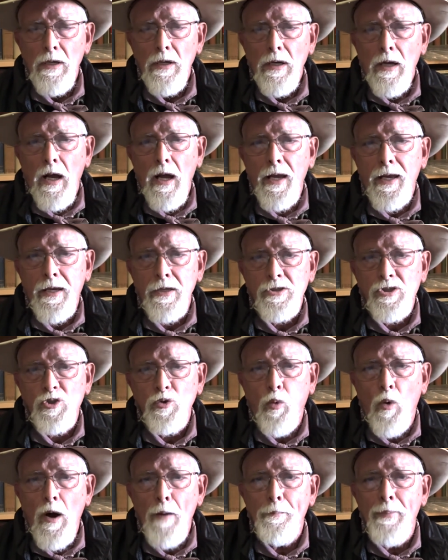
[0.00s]
I could
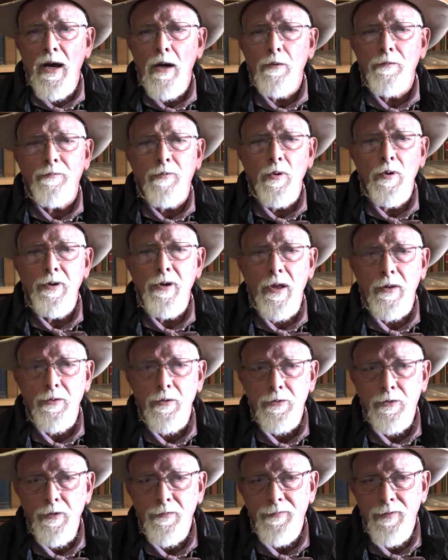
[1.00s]
swap out for another
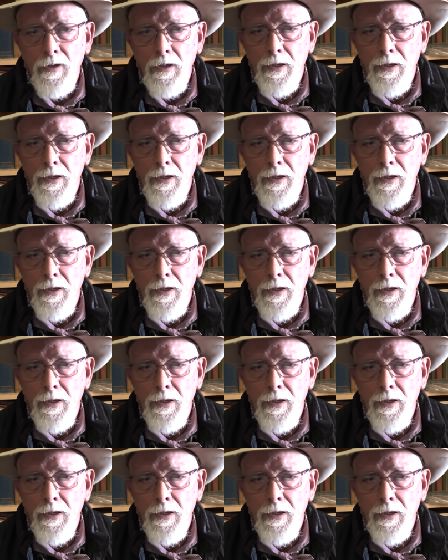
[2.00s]
to fill